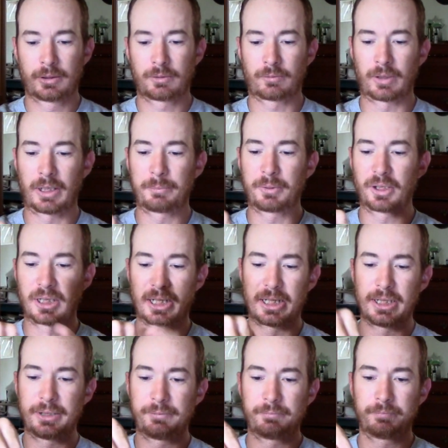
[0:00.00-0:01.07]
Grab your
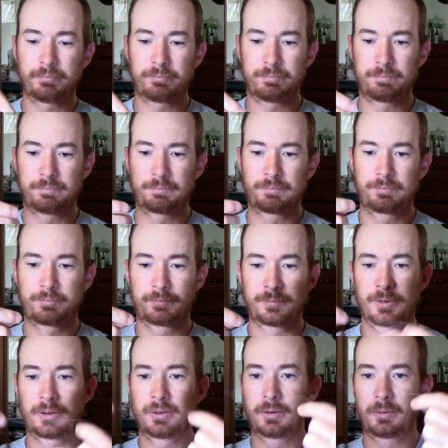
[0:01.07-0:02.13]
line,
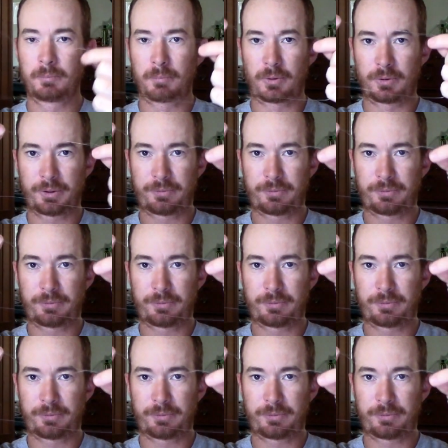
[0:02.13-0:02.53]
pull